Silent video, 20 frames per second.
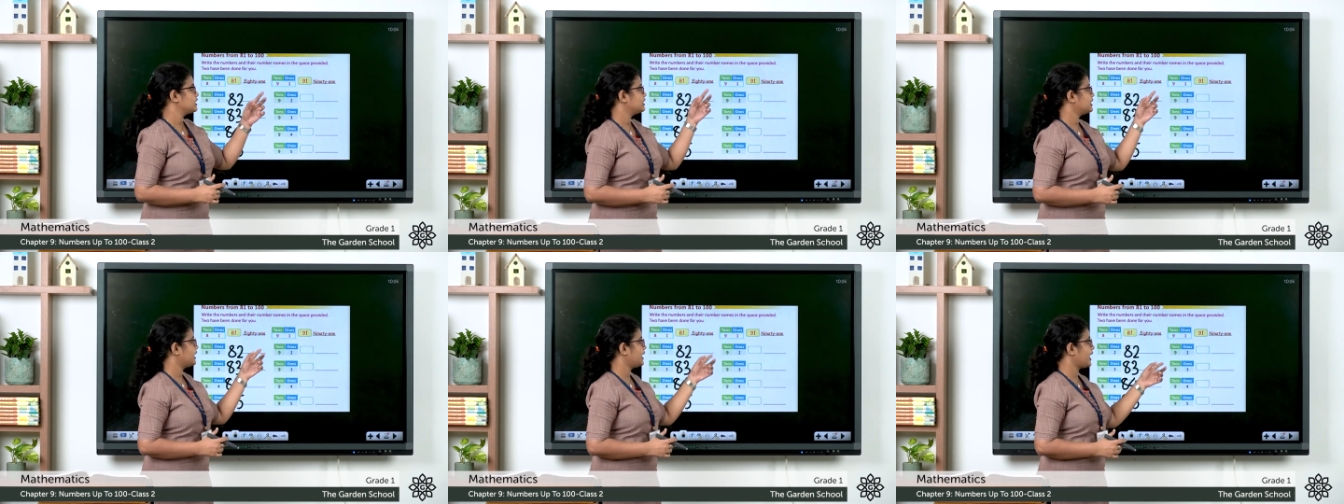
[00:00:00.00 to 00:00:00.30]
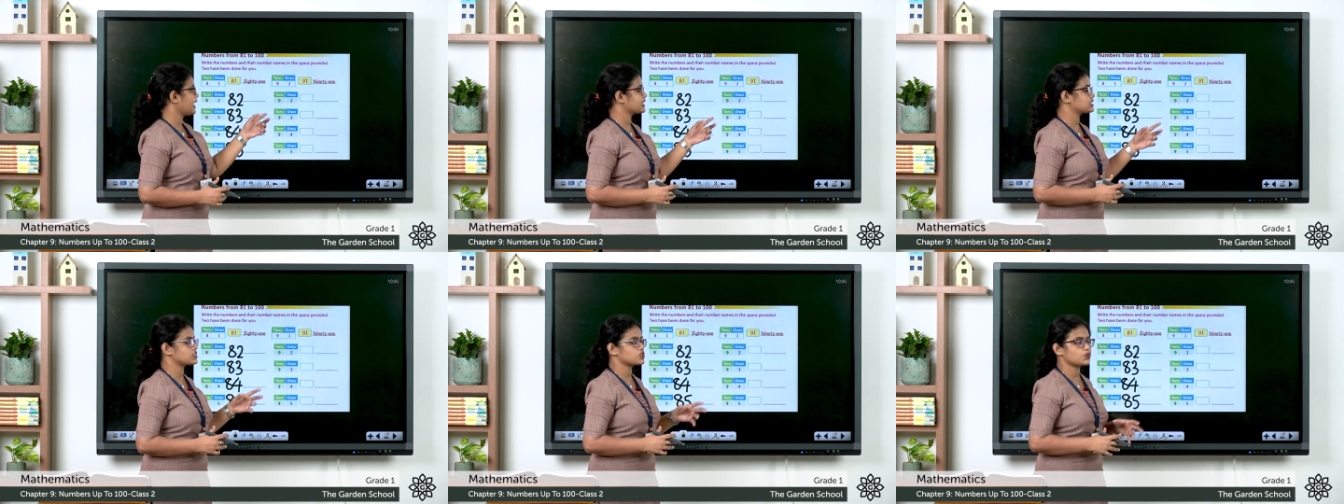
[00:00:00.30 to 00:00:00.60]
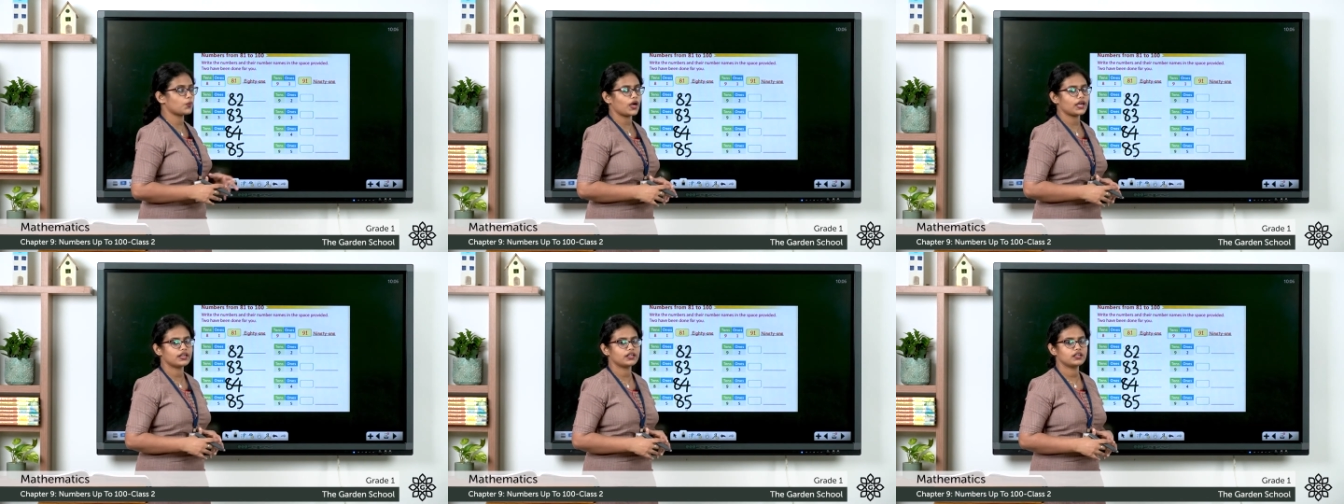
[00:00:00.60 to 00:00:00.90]
The next
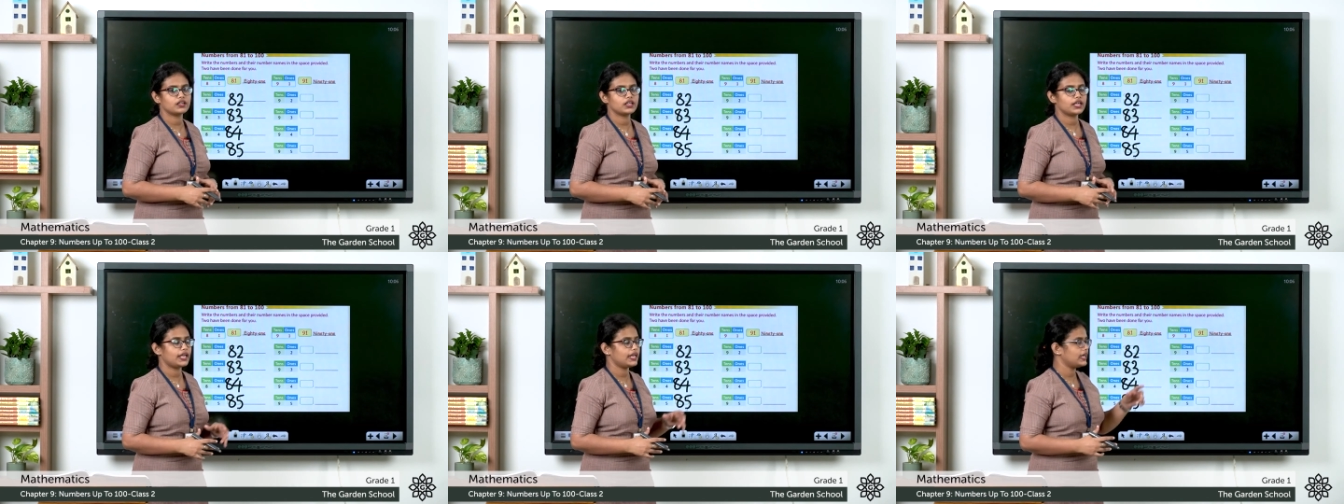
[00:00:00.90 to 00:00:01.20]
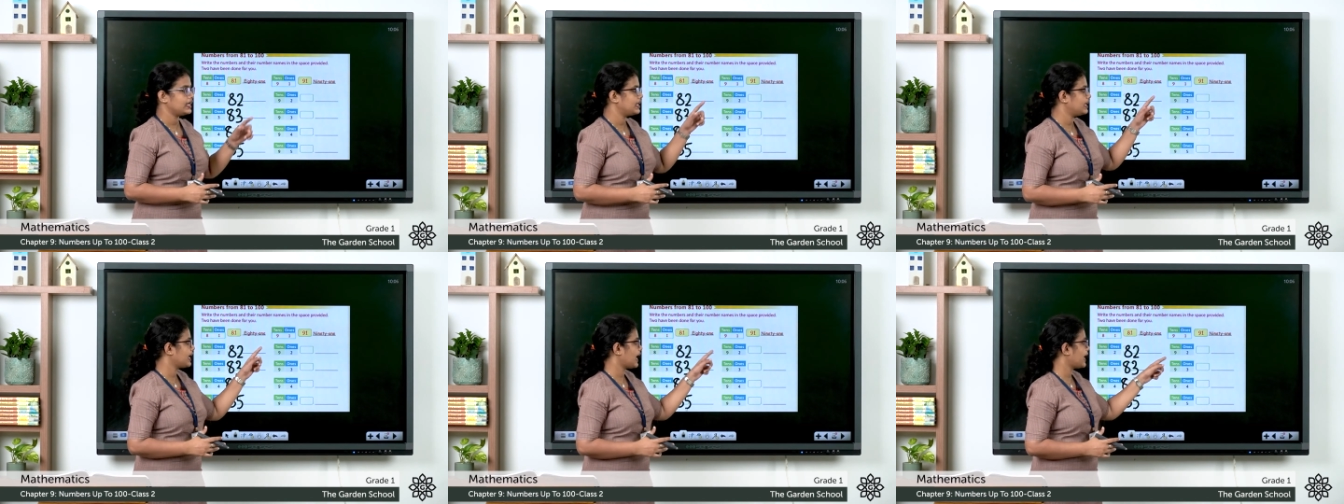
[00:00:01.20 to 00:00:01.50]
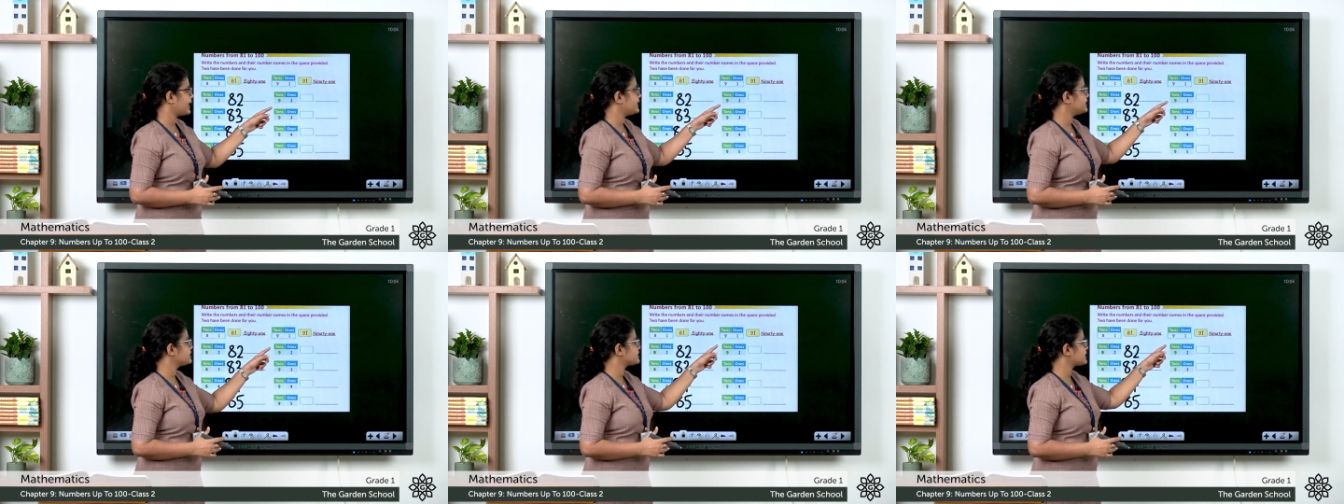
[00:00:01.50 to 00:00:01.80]
one,
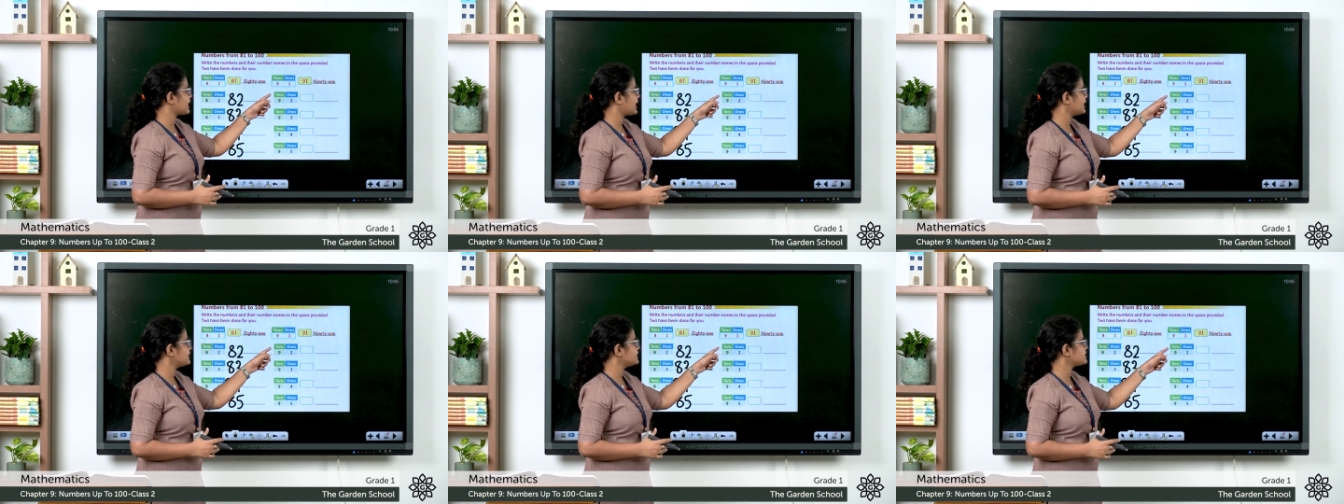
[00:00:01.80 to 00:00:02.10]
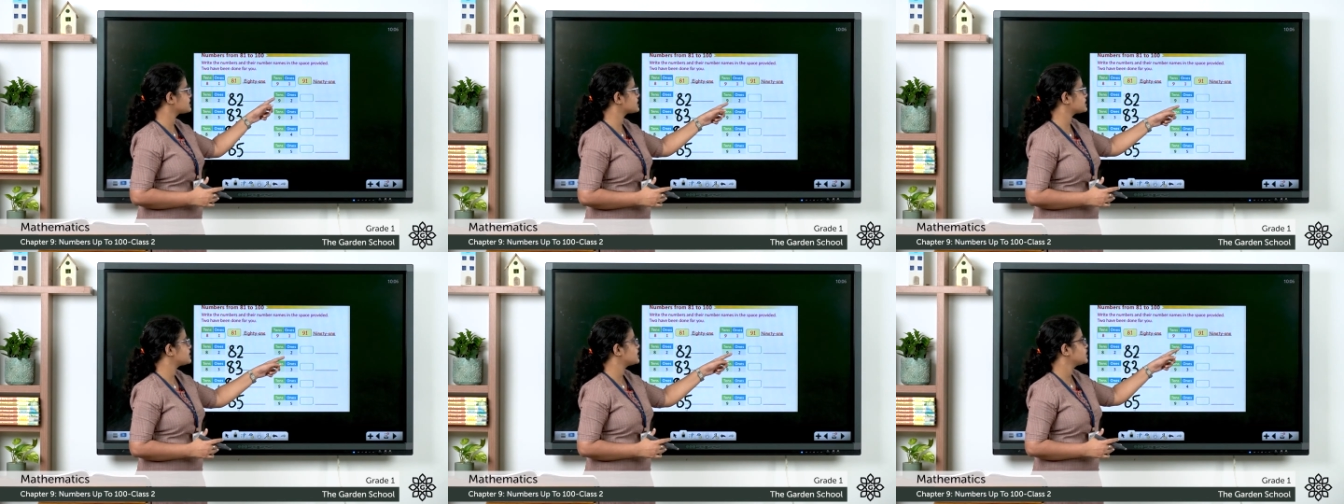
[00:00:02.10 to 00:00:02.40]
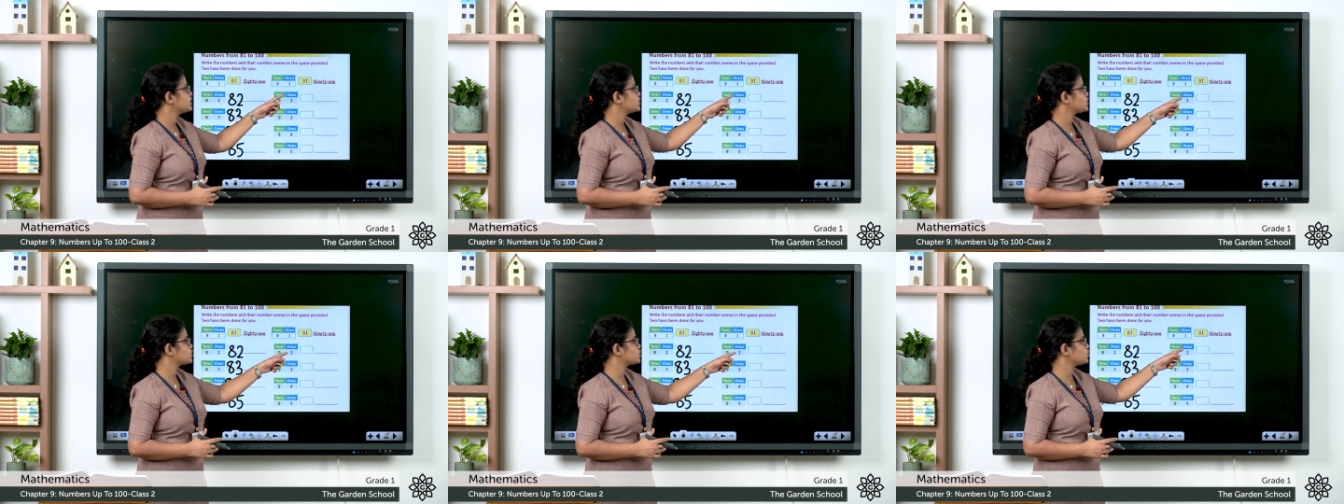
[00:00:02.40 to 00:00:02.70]
9 tens,
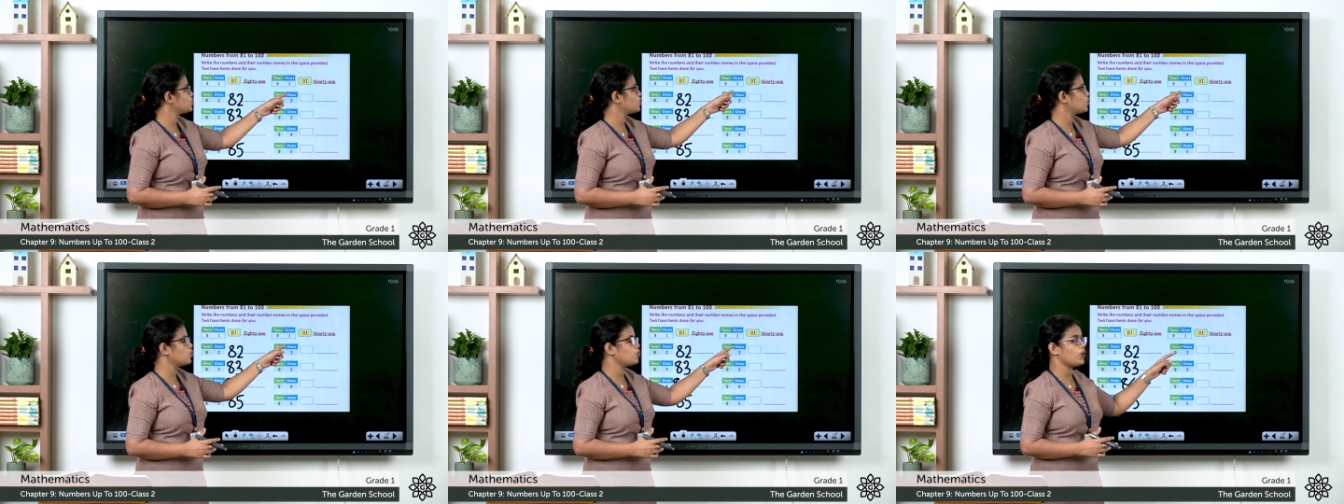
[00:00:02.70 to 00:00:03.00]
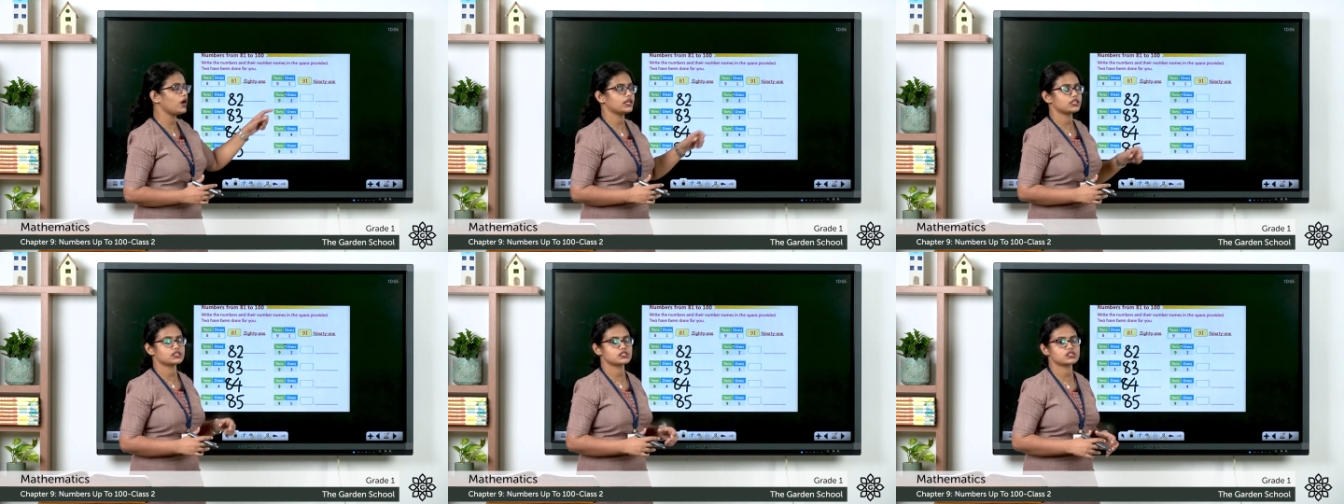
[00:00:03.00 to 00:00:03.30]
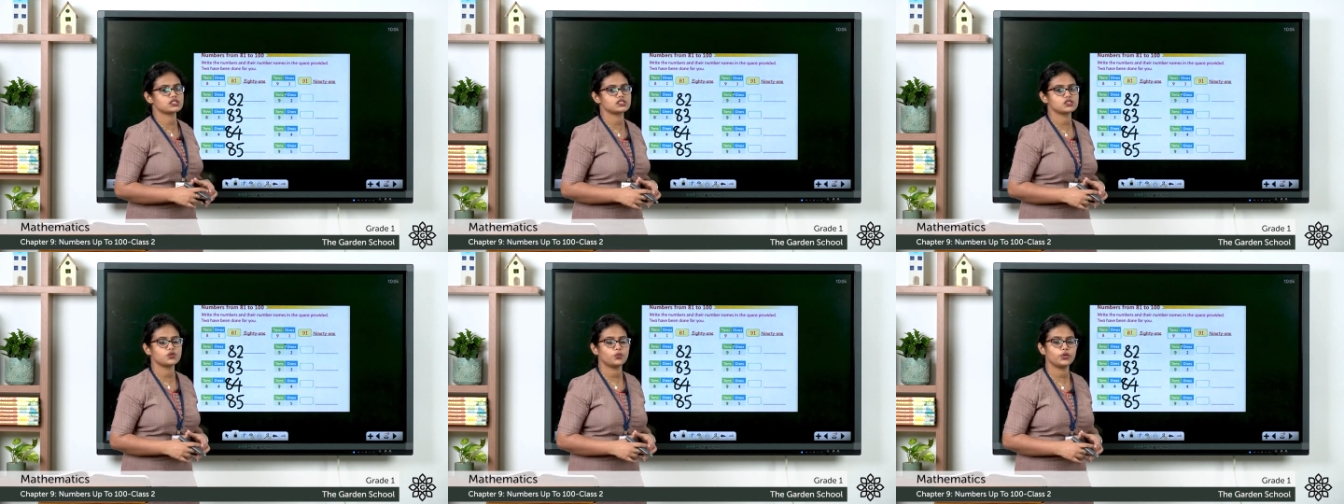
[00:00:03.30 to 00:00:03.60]
2
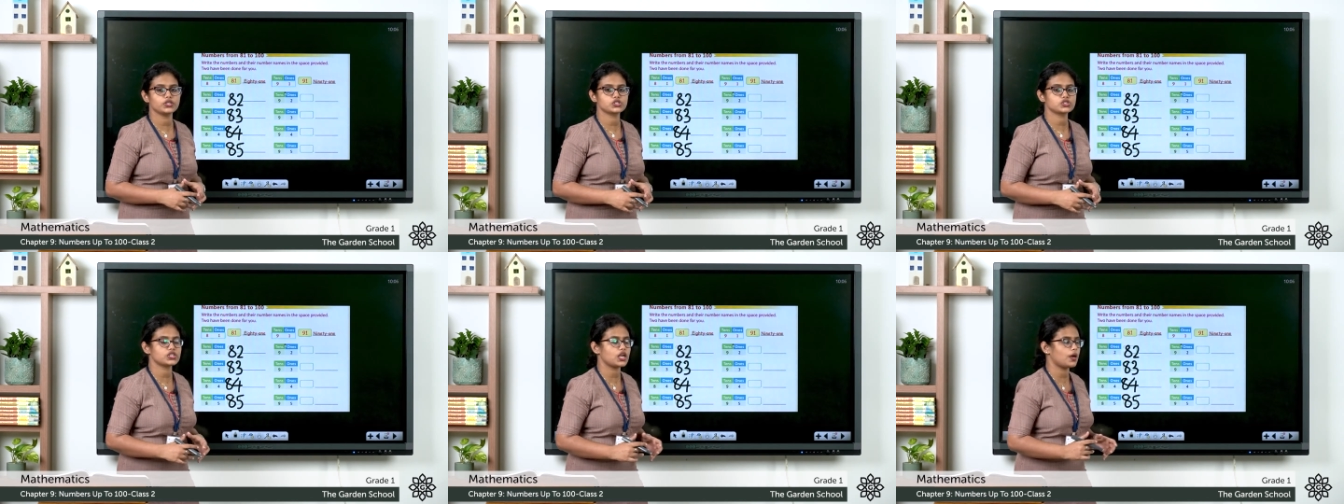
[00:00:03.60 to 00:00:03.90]
ones. Which